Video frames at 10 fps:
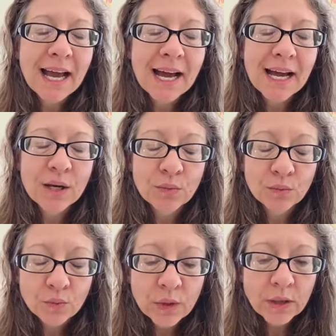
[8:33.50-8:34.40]
I
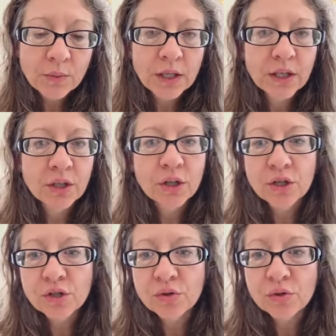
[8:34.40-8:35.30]
really want to
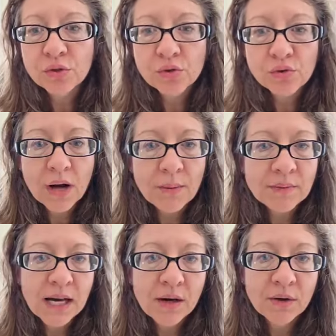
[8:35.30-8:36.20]
encourage you to drop
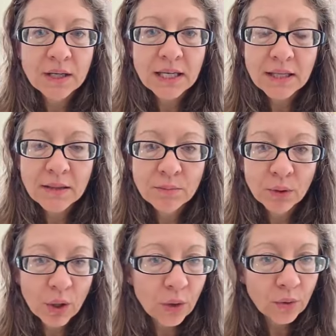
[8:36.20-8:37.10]
down in
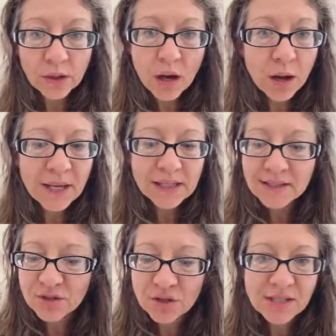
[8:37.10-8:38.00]
below the
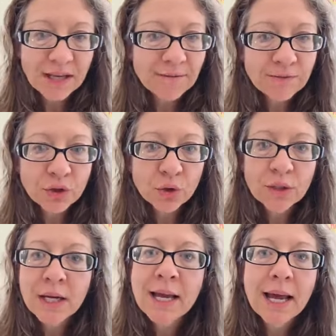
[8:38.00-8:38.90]
comments, just say
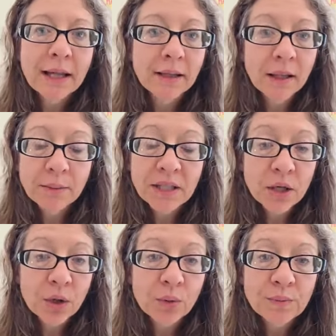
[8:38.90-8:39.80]
food, and let me
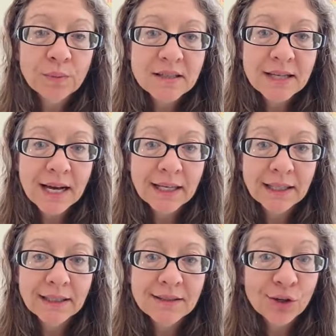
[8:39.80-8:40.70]
know, because I
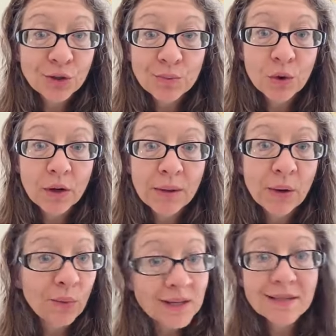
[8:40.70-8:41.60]
can tell you more
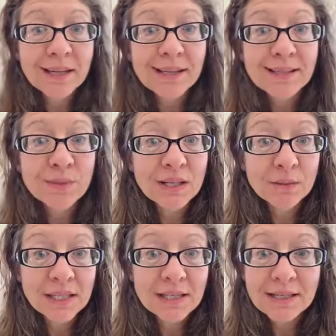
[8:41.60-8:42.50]
about what it's like to be in
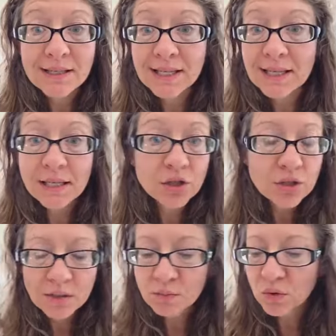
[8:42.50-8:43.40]
BTC, get
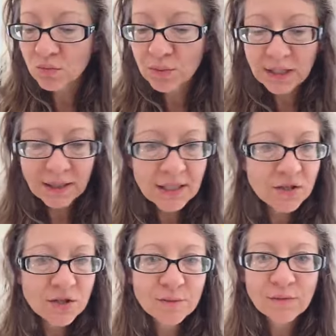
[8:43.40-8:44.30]
you some movement, get
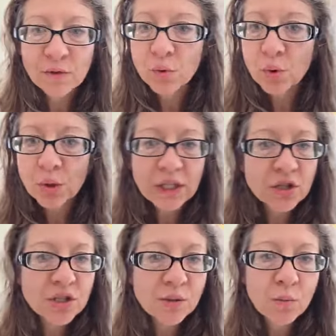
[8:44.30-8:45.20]
you some fuel,
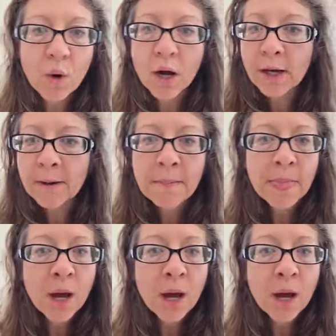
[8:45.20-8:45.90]
get you some water,